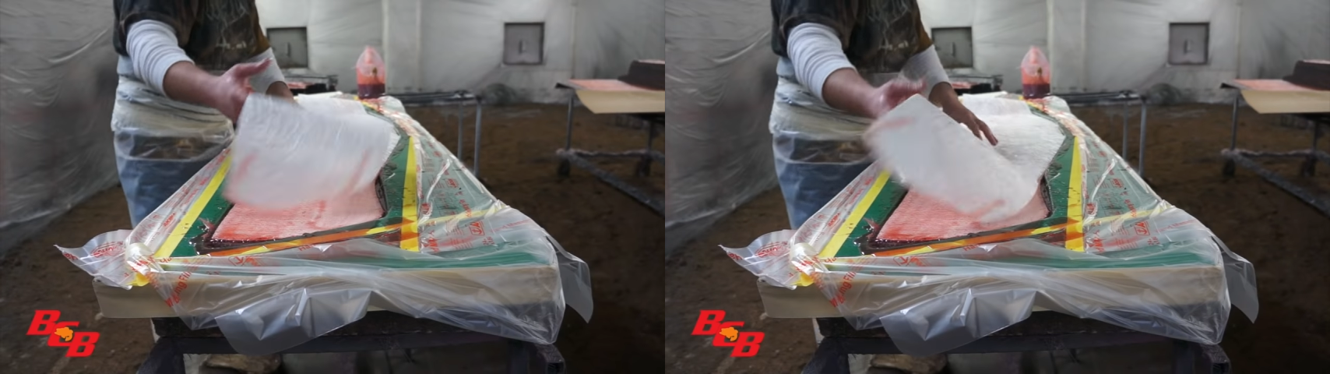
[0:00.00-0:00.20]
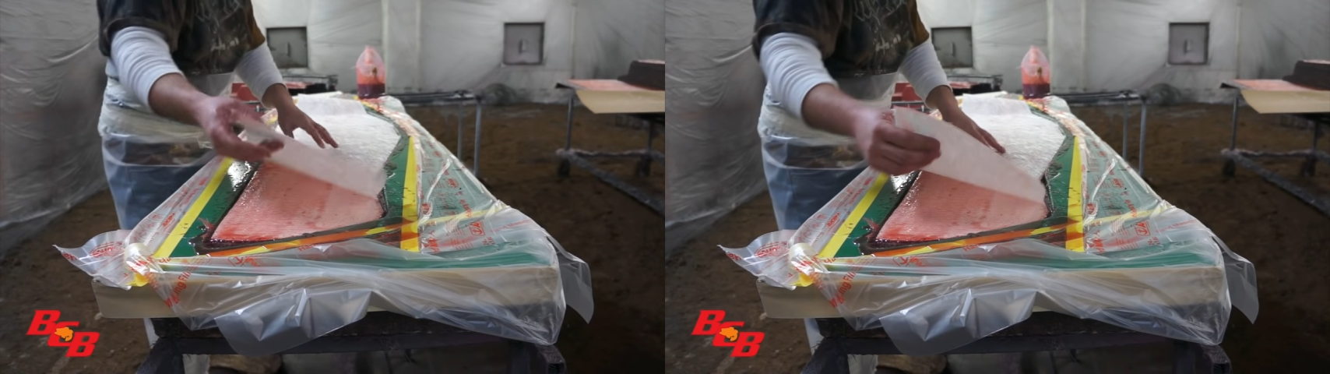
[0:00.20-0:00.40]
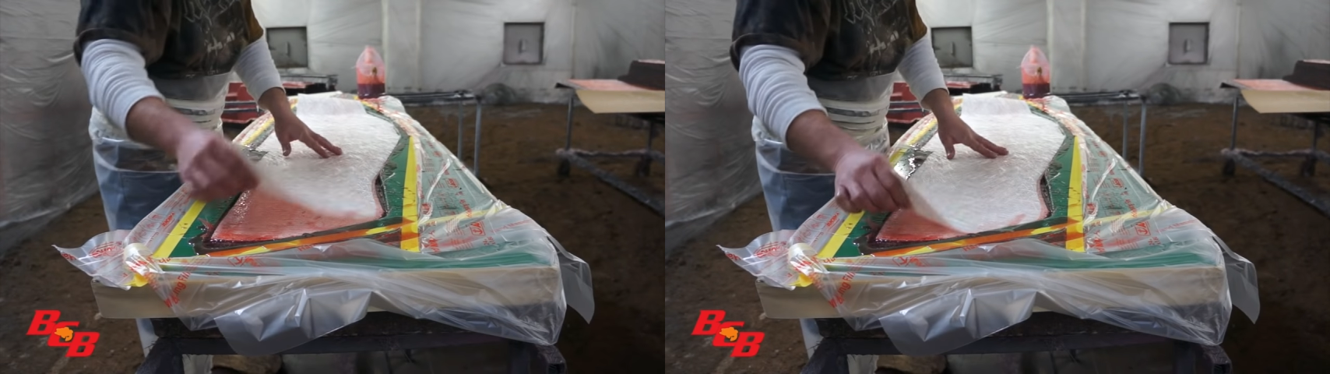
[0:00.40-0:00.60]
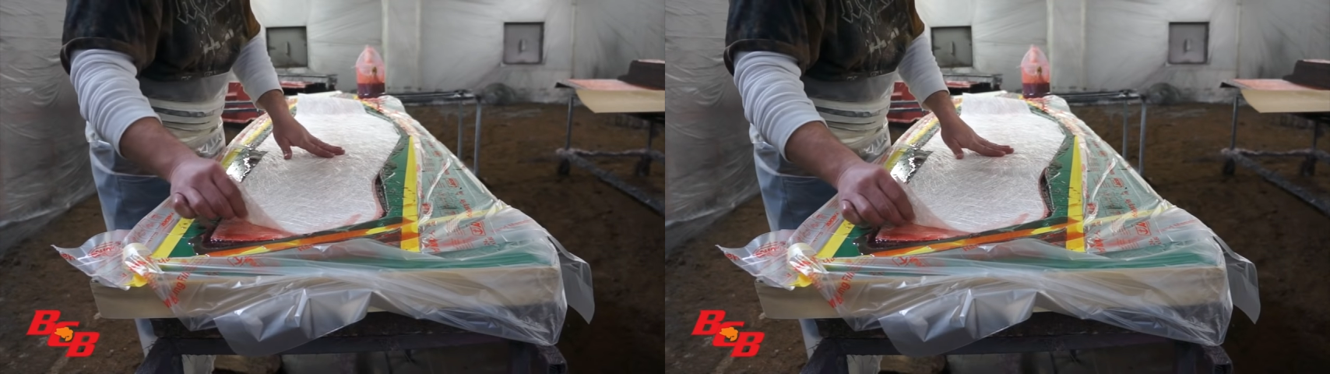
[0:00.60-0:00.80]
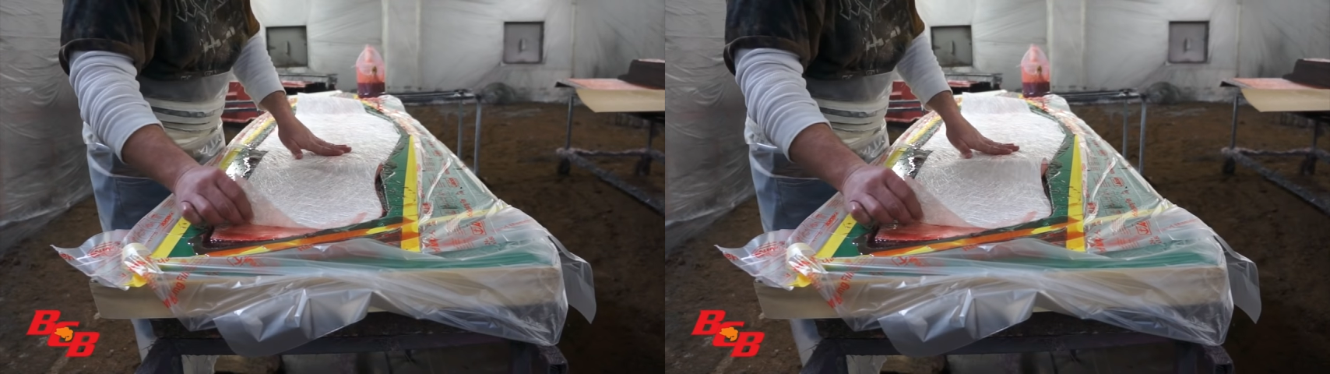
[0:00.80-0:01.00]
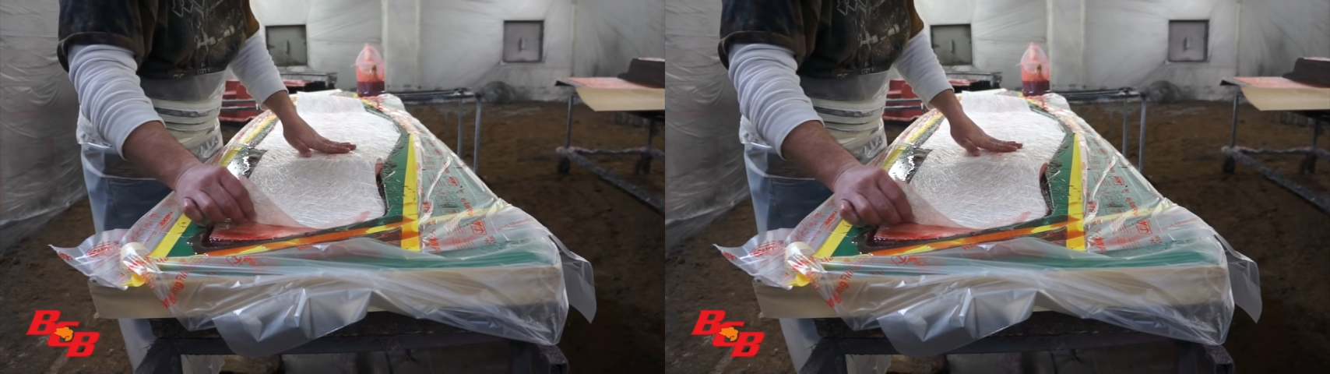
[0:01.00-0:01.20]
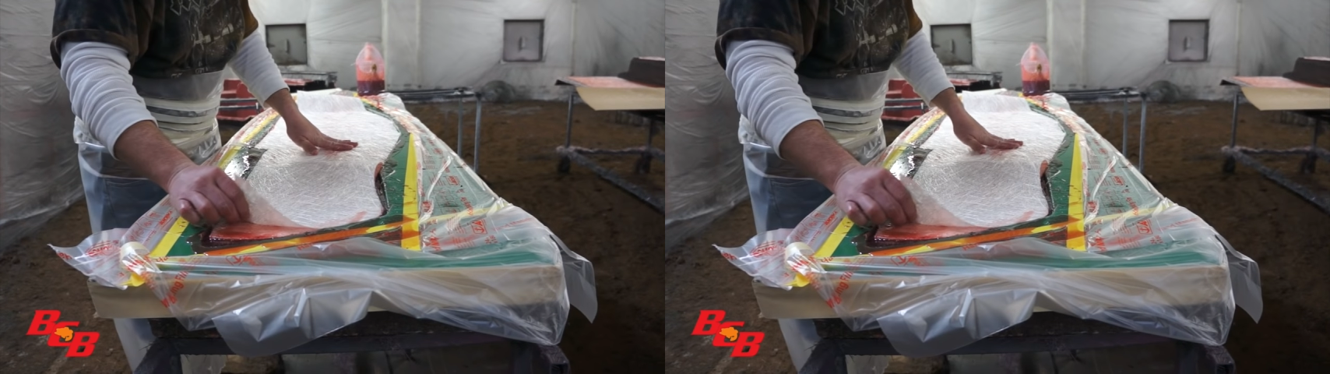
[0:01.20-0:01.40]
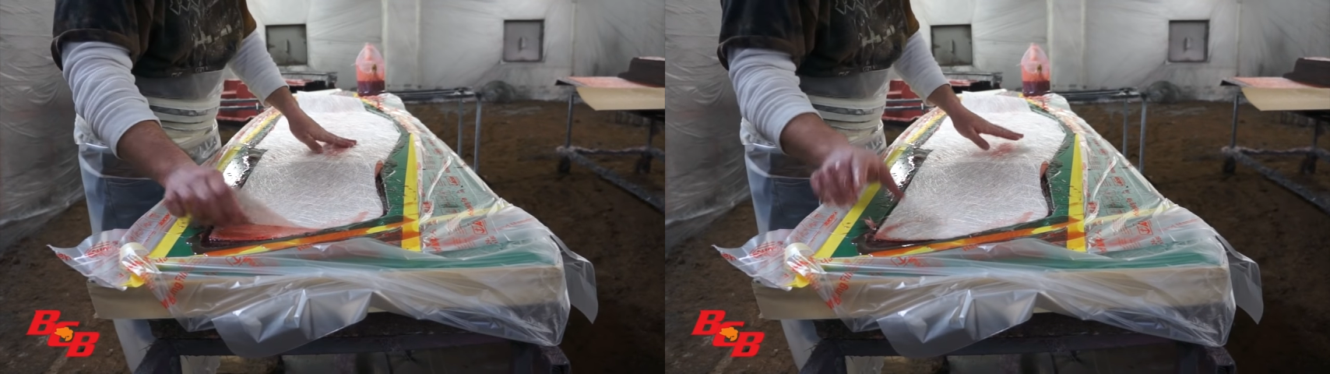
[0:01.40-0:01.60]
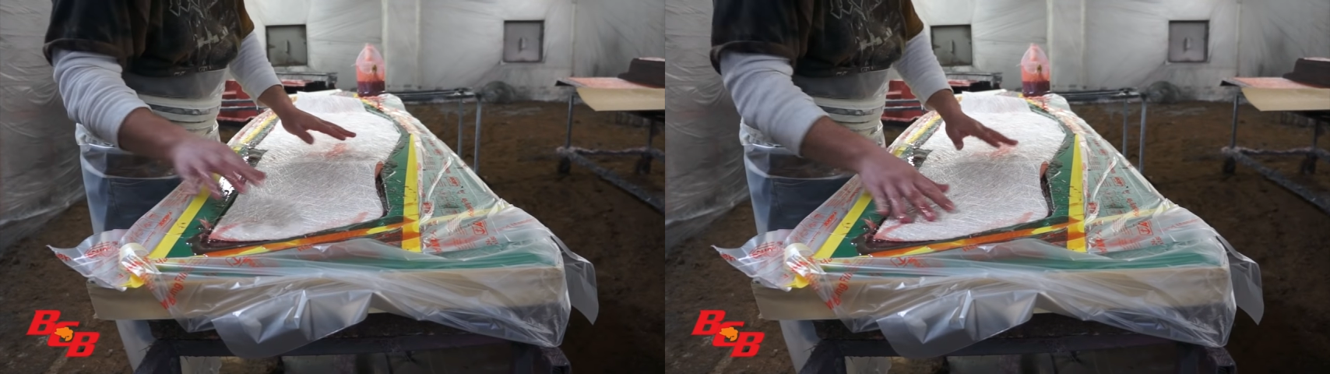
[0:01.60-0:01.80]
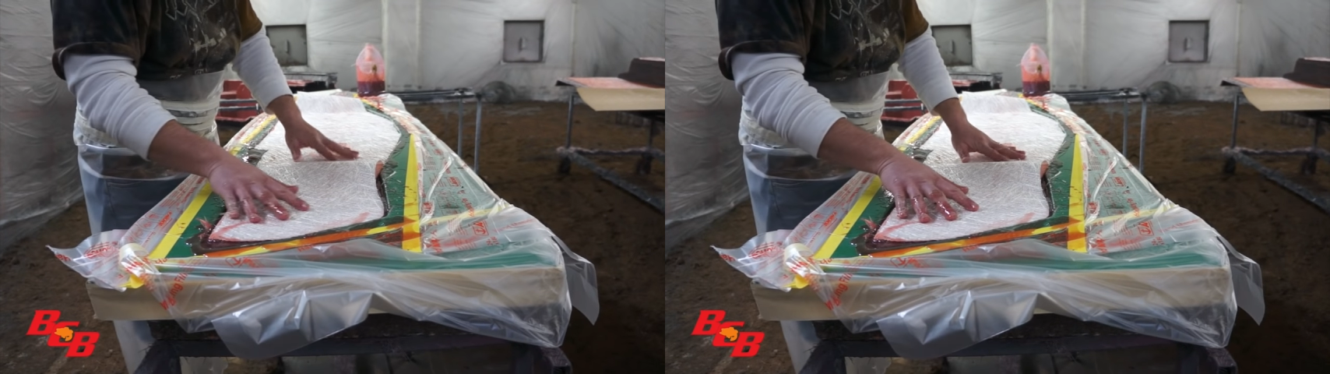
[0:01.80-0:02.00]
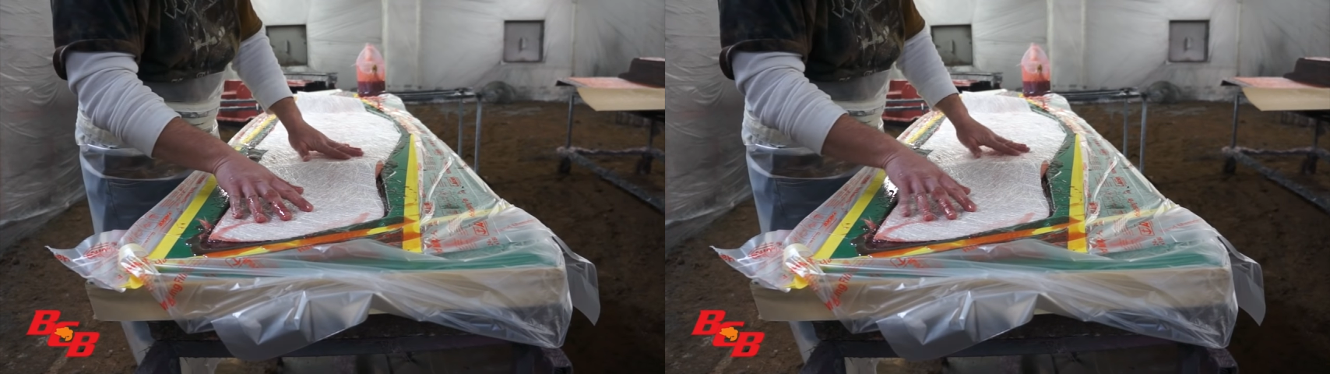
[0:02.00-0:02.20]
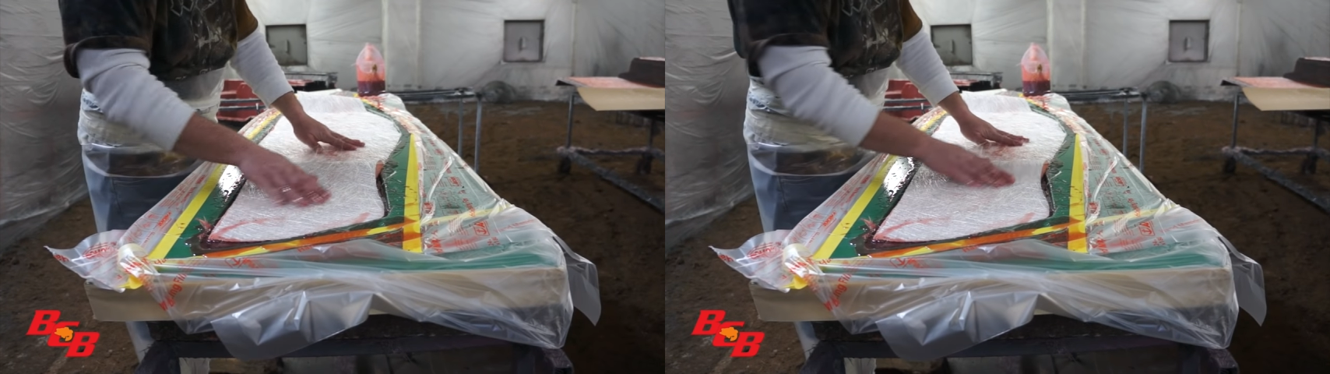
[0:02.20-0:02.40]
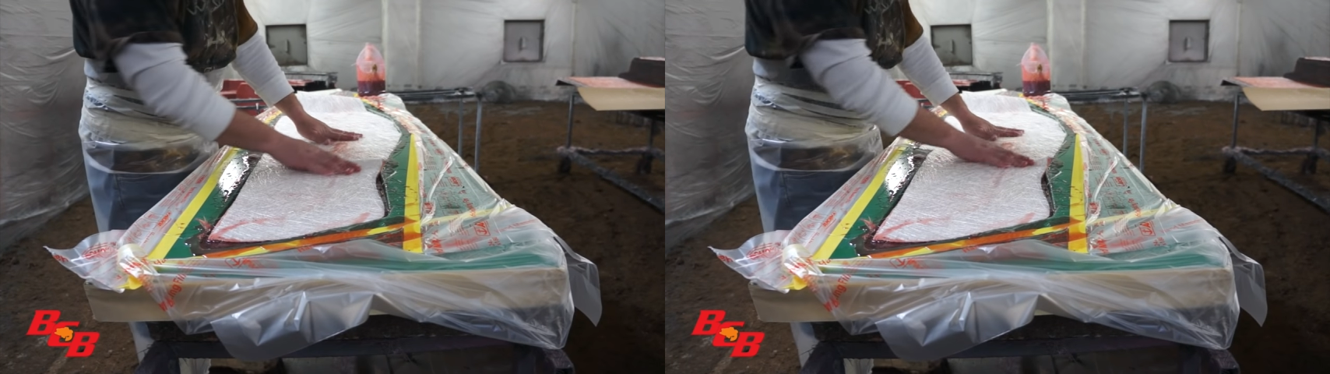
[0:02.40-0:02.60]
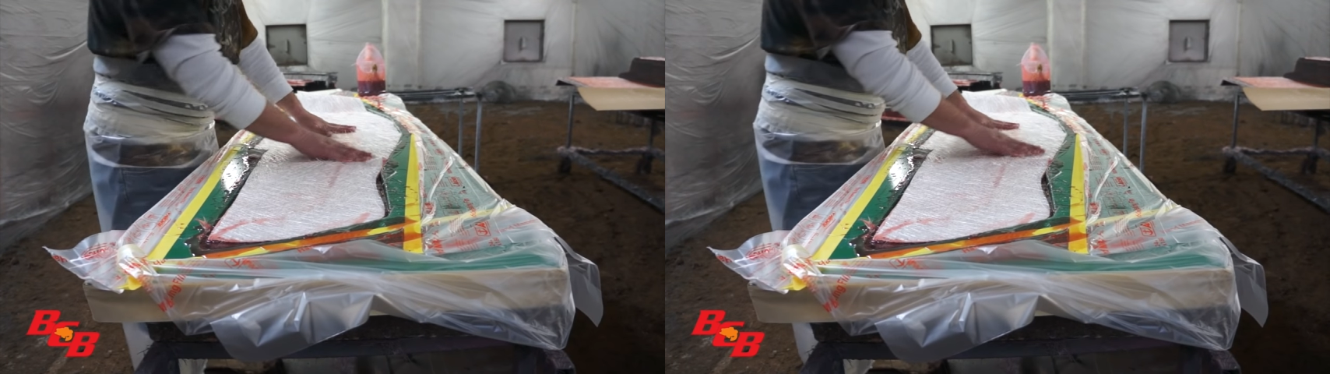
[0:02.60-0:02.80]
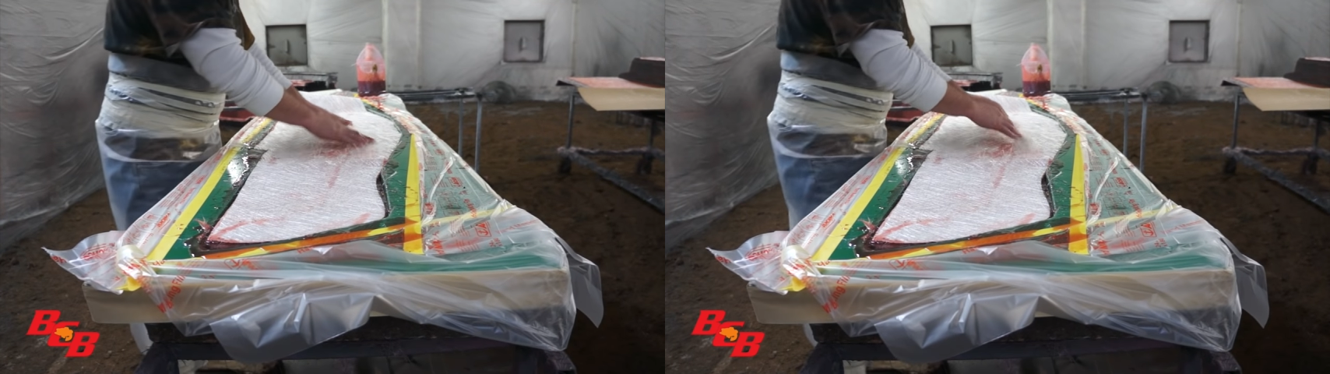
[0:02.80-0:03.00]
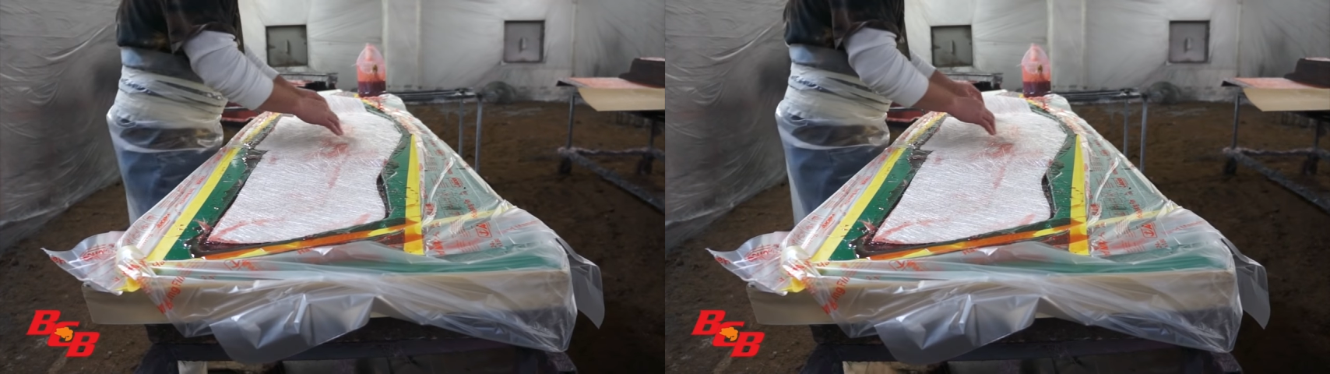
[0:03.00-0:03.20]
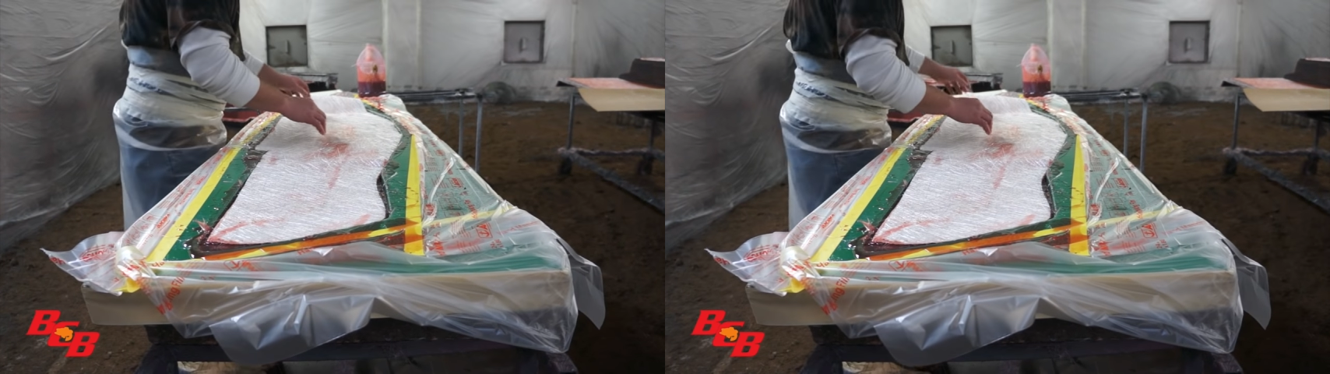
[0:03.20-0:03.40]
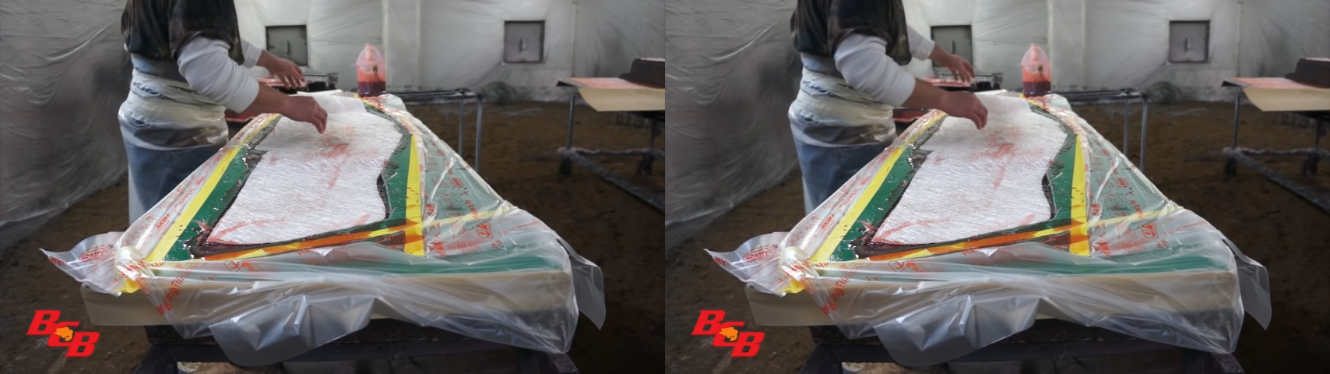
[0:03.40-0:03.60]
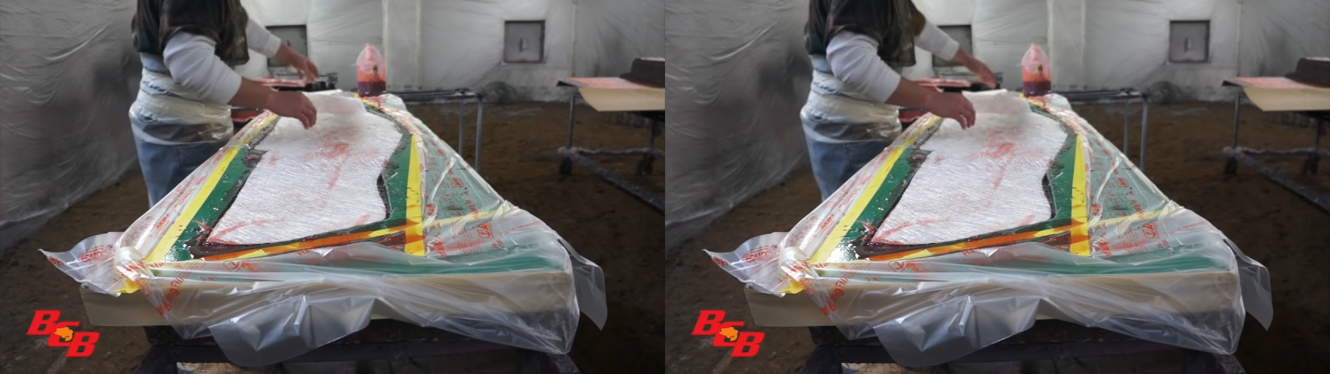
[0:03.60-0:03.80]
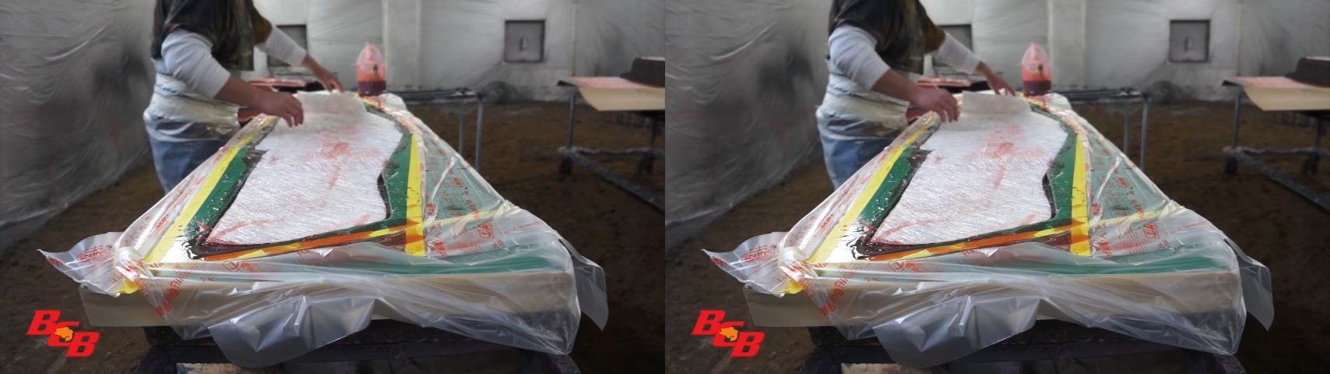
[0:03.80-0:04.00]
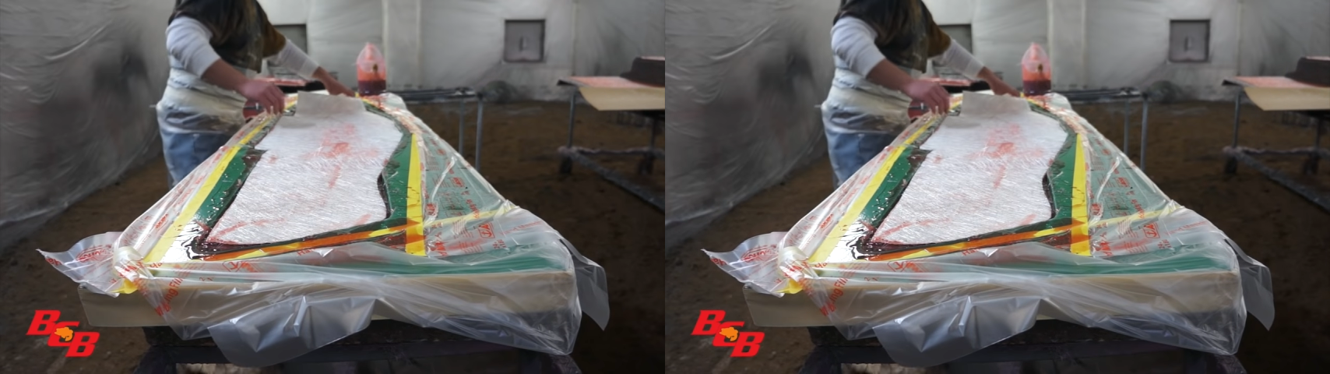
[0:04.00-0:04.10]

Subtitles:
(no speaker visible)